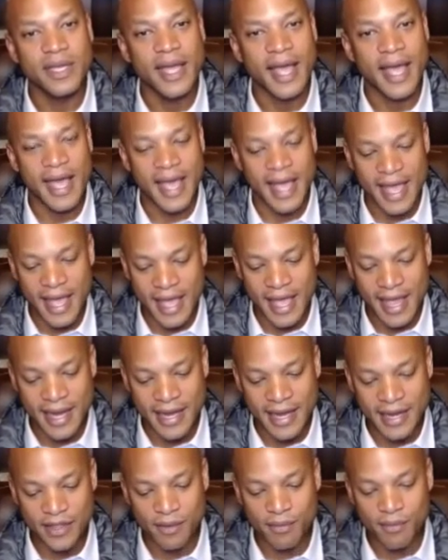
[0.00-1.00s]

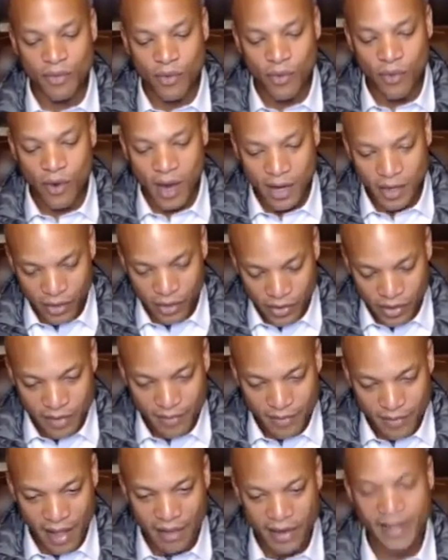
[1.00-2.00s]
And the more I learned
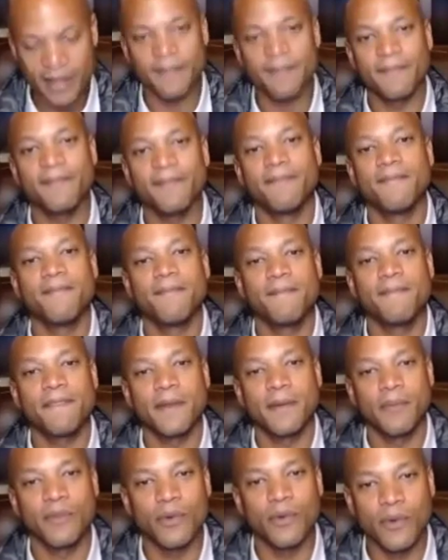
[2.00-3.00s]
about him, the
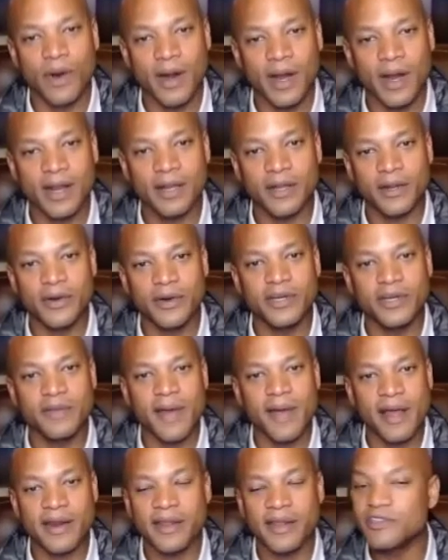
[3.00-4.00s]
more I learned
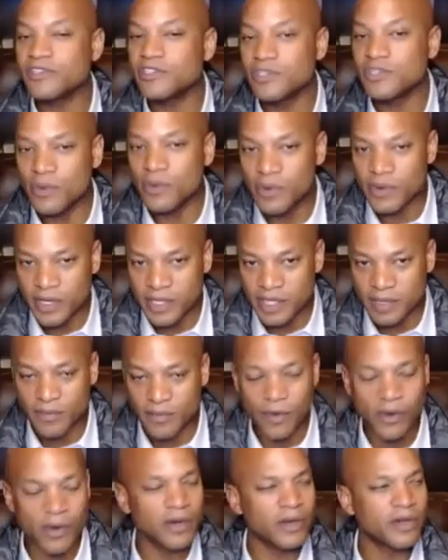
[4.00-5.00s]
about his story, the
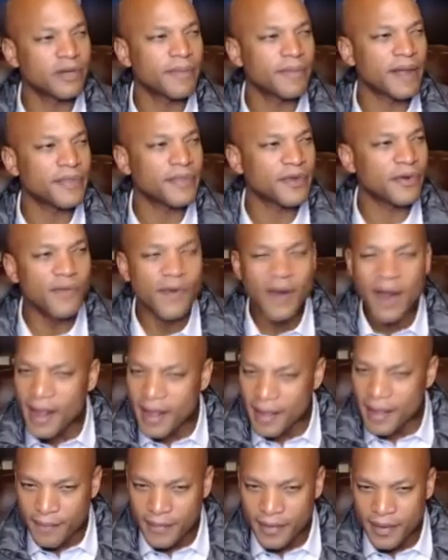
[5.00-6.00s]
more I learned about the
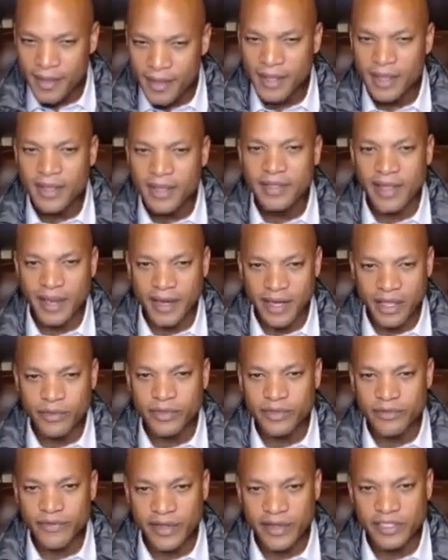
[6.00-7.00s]
crime that he
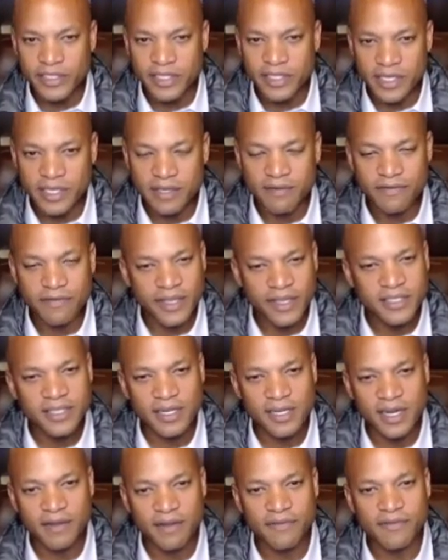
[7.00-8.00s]
was eventually
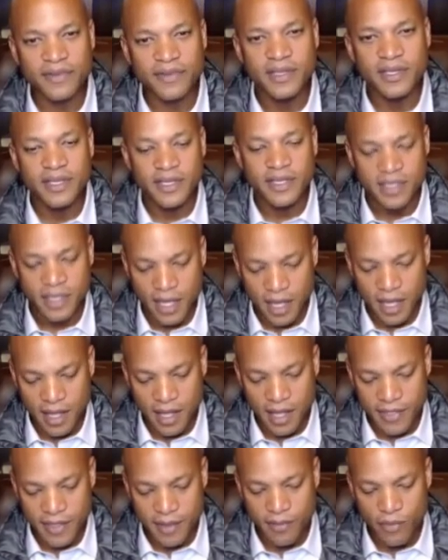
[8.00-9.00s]
convicted
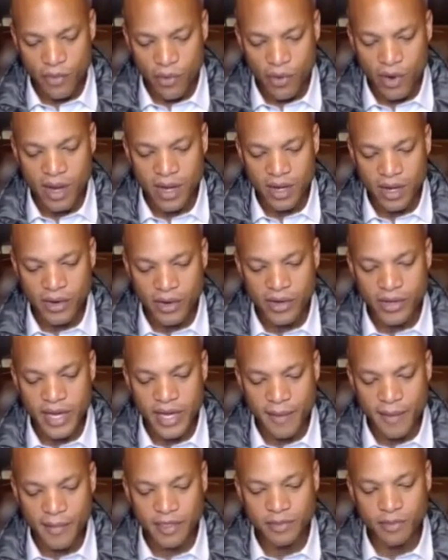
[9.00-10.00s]
of, the more I learned
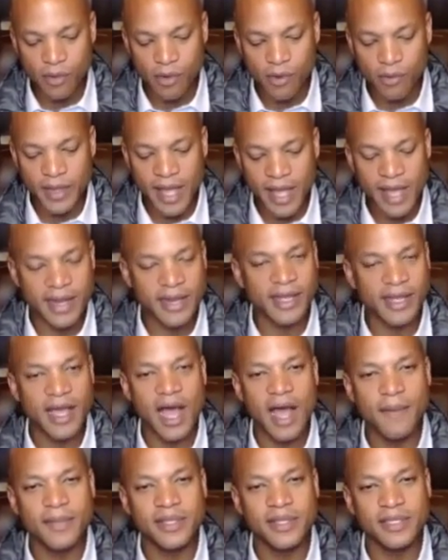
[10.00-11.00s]
how much more we had in
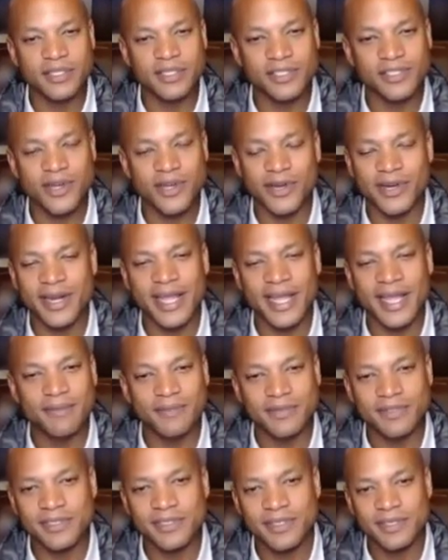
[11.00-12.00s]
common than just our
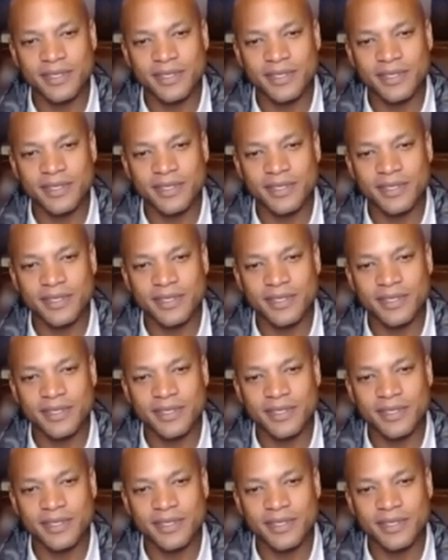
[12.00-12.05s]
names.